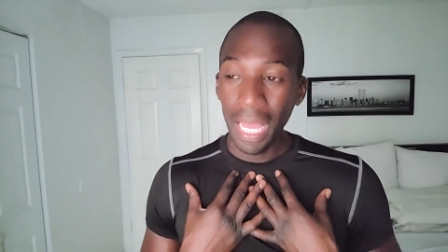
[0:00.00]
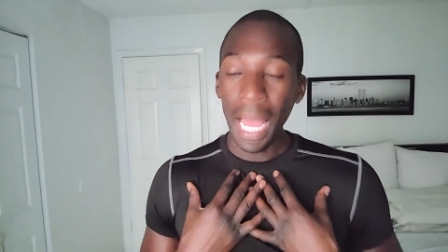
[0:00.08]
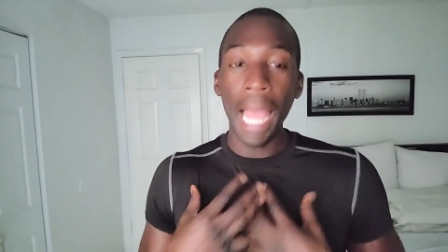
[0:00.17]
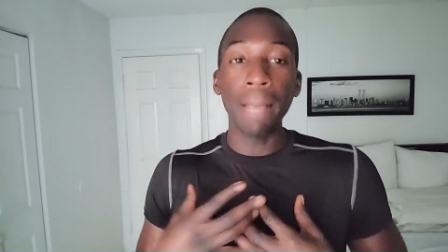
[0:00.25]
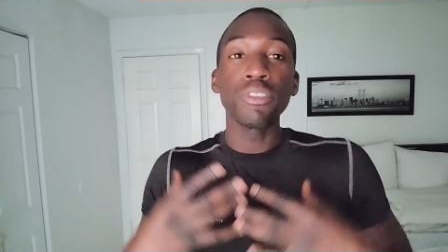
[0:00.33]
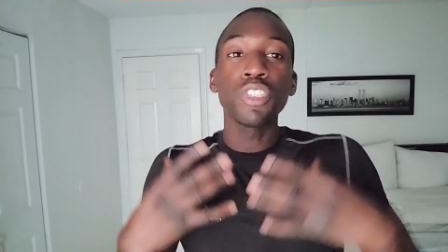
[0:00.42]

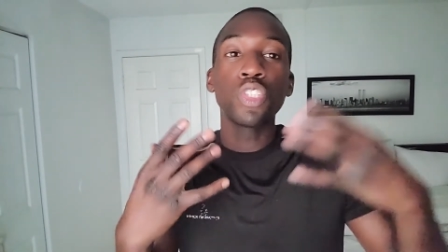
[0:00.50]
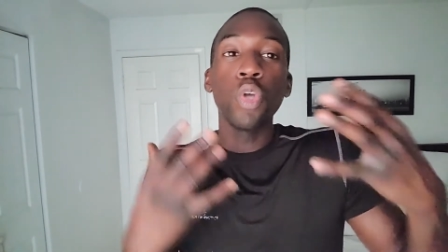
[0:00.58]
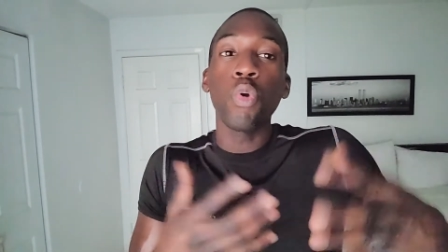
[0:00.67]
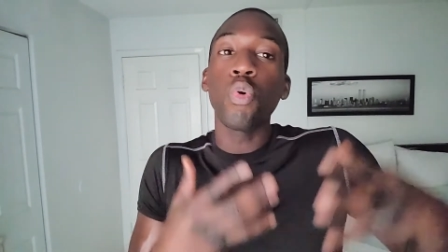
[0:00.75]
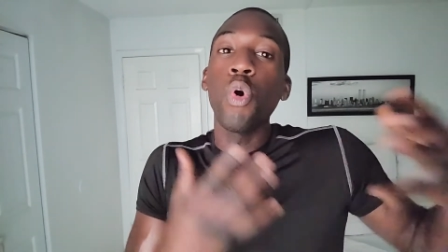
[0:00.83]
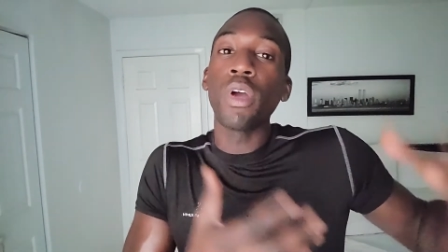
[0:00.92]
I'm
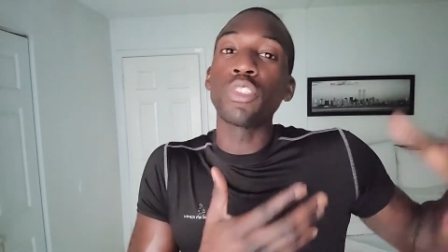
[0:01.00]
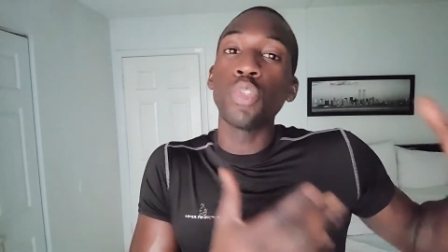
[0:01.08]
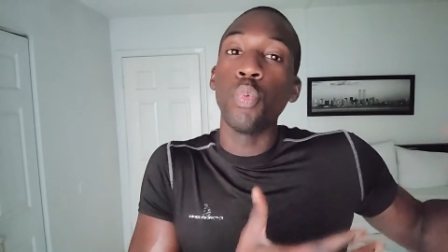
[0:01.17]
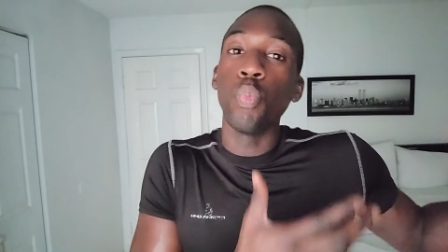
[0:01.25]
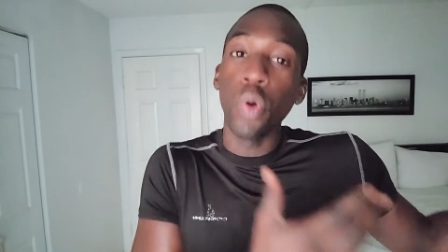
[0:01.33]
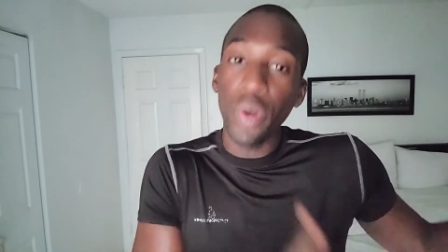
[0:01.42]
still going to
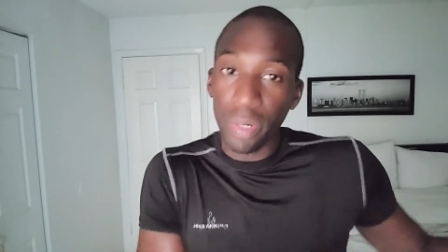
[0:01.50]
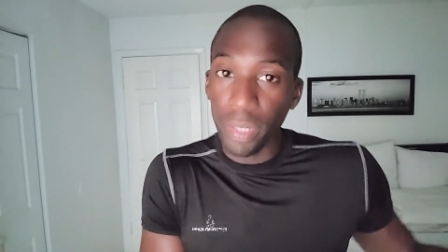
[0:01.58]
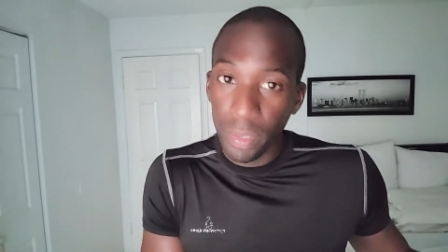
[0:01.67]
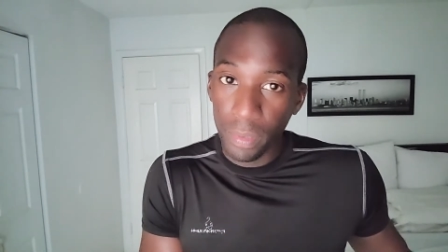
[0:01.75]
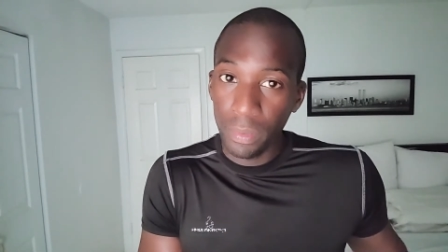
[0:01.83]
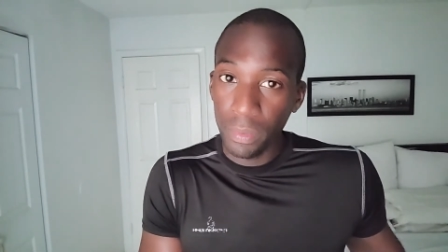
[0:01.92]
work.
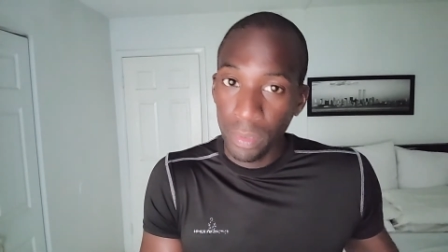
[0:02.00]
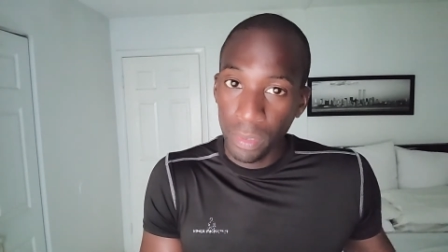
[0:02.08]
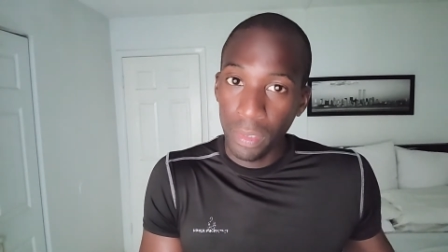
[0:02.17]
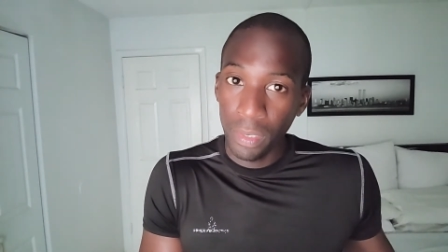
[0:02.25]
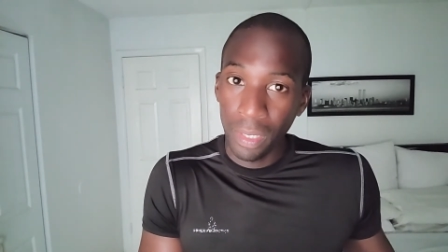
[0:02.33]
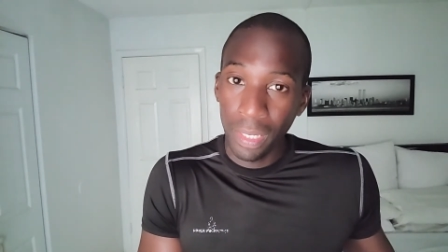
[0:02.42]

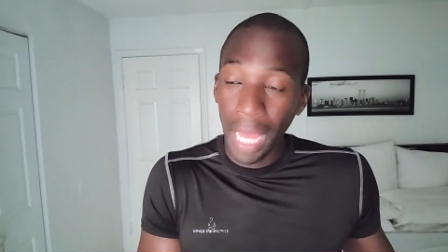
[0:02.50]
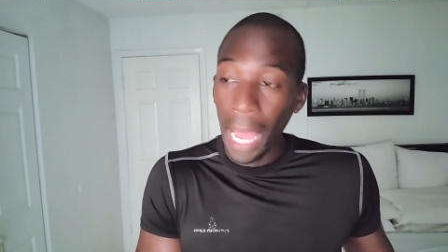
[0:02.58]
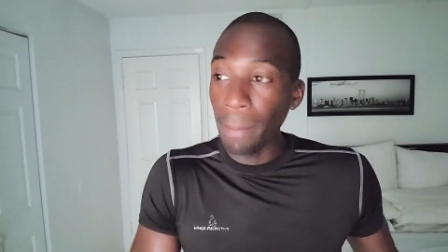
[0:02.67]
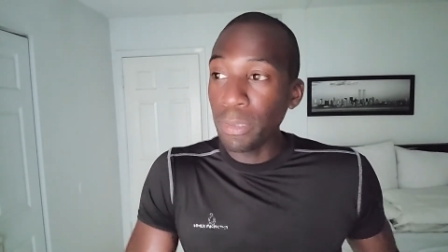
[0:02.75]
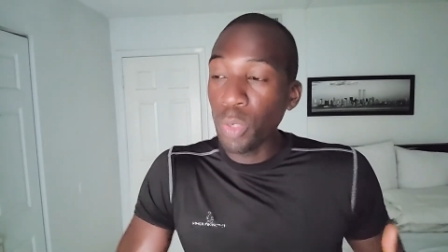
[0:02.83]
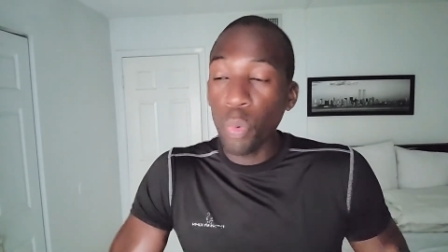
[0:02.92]

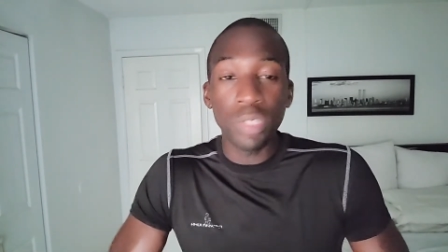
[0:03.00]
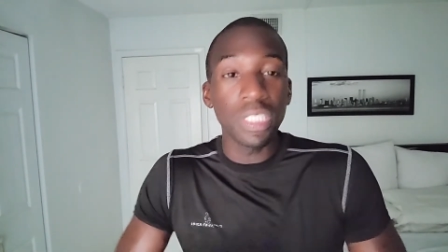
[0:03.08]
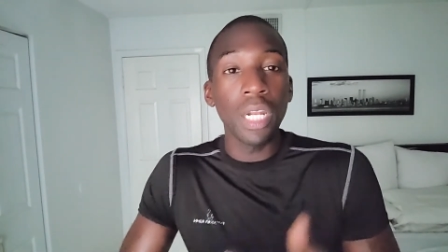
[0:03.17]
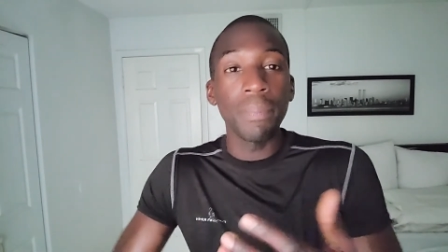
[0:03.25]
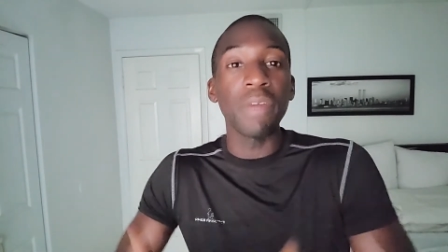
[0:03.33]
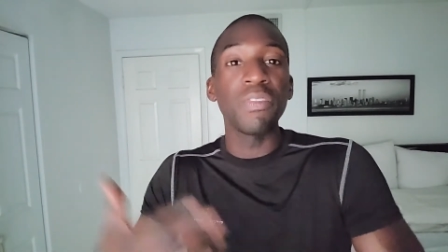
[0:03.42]
I'm still going to get
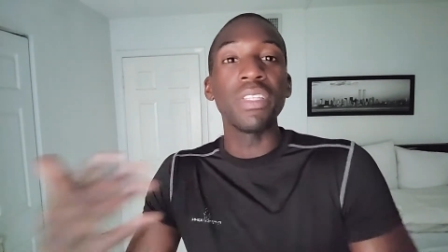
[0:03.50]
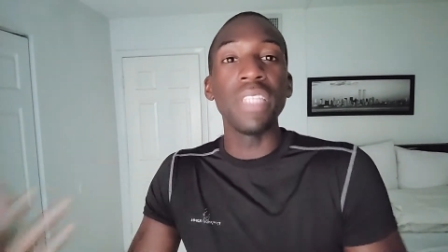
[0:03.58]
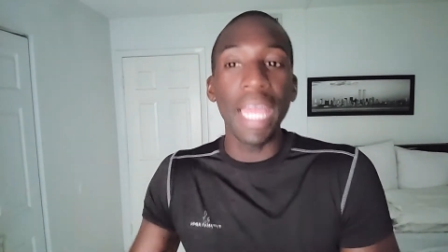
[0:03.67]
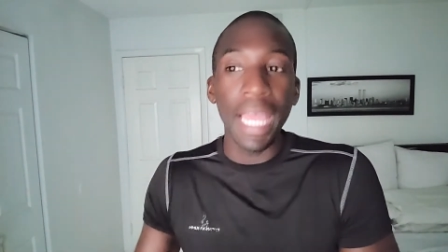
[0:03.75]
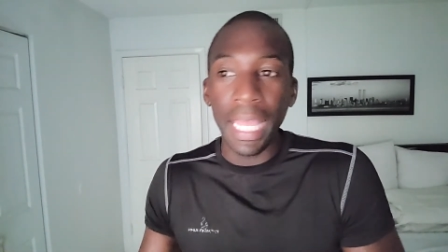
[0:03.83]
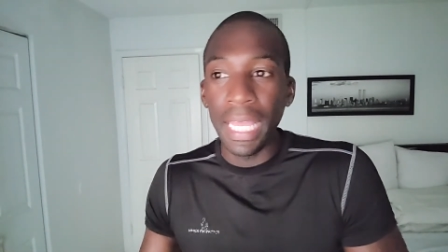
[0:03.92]
up every
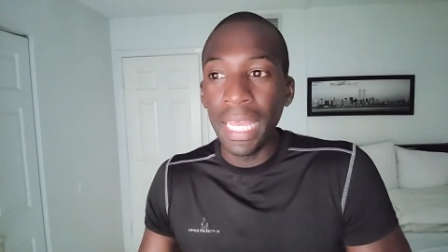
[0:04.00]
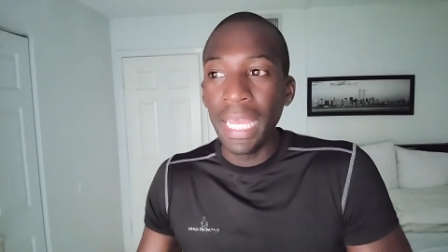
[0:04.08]
day